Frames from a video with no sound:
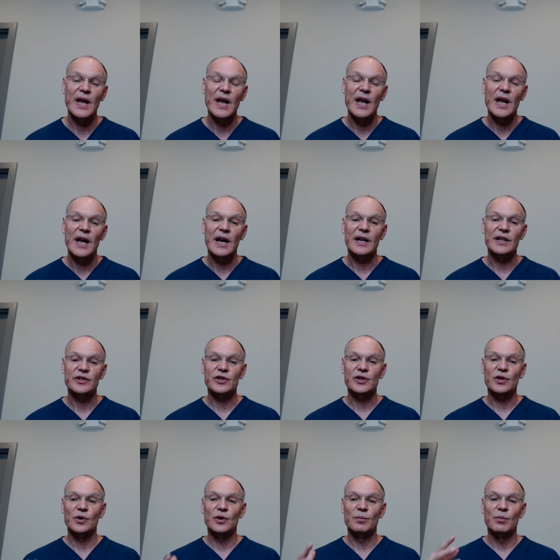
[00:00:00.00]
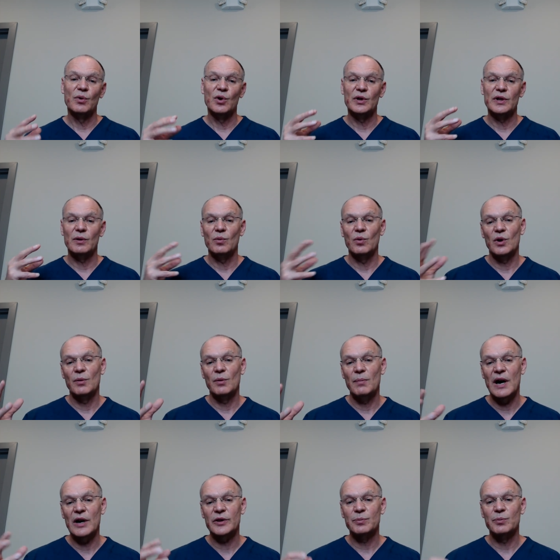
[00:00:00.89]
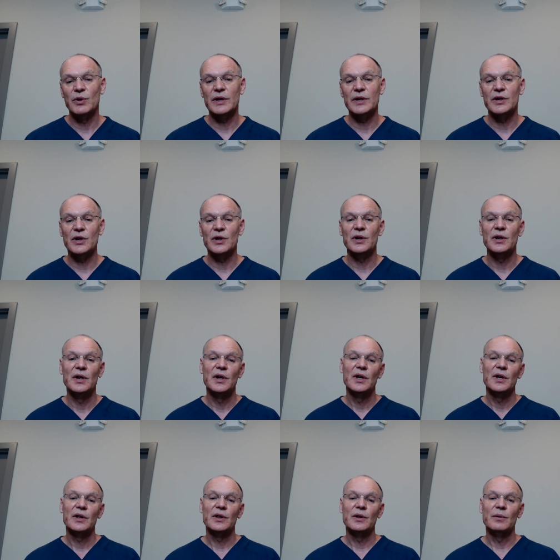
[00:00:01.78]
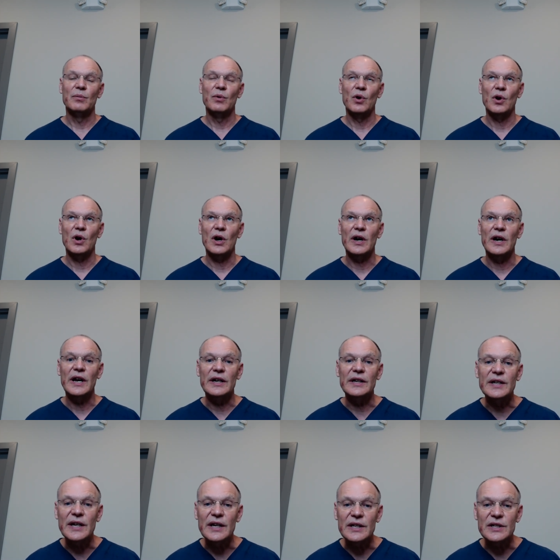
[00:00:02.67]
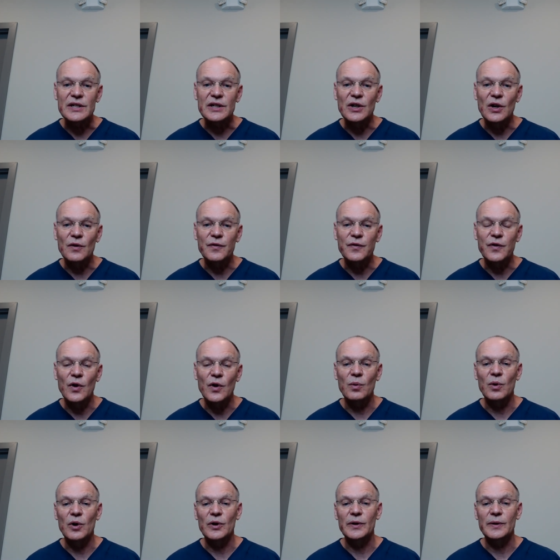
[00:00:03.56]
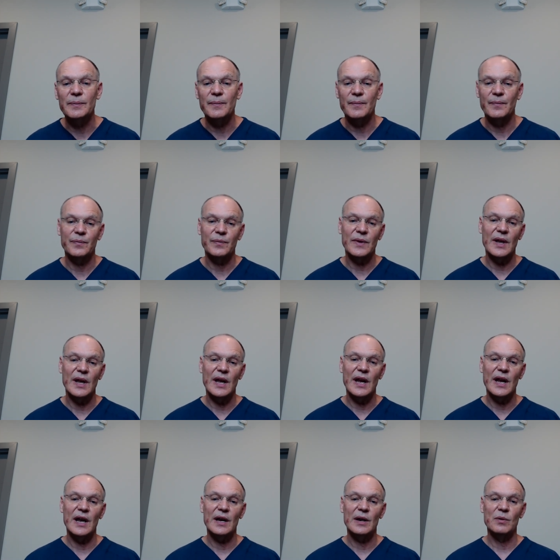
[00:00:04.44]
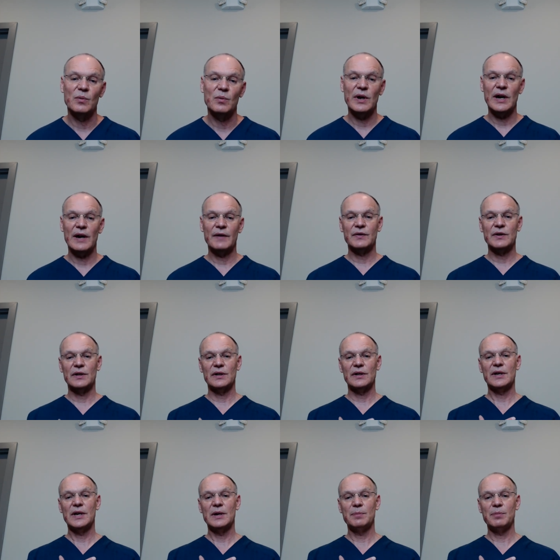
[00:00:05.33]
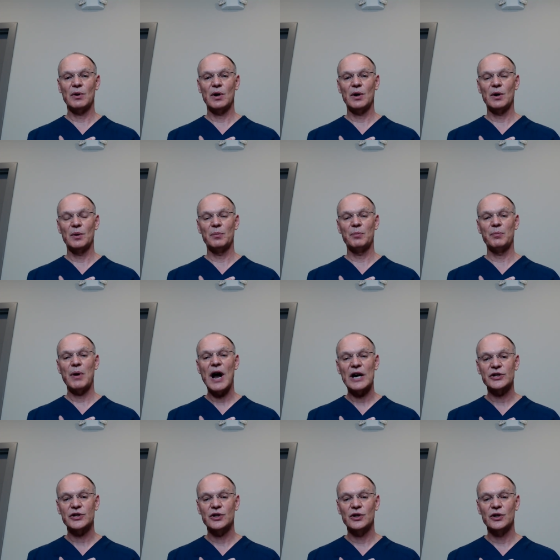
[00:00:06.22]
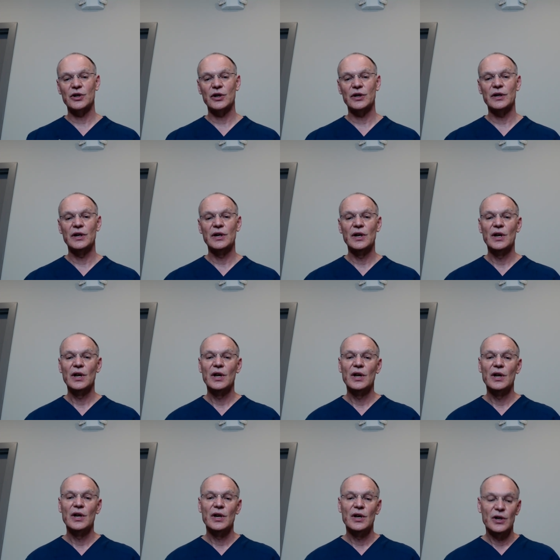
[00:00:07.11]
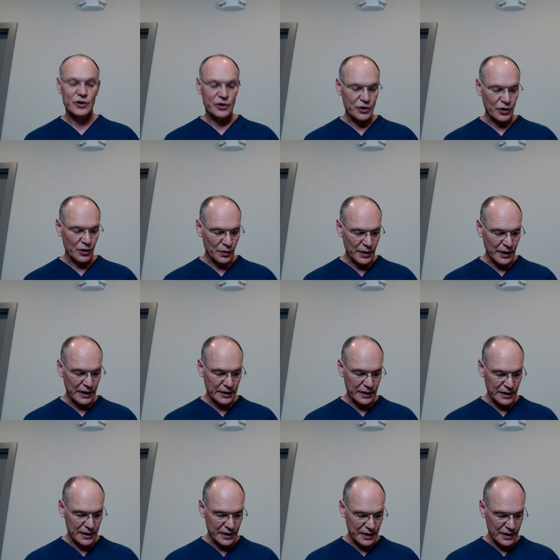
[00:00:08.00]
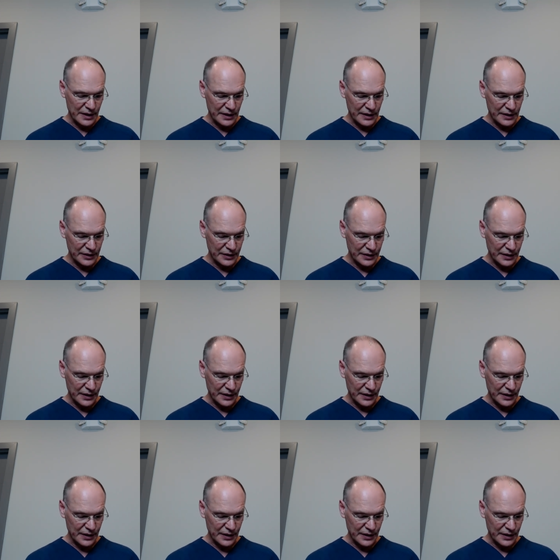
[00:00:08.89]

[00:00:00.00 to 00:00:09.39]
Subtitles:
And so the more that we're a mouth breather, the more our head tends to go forward, and we have to keep our posture good so that these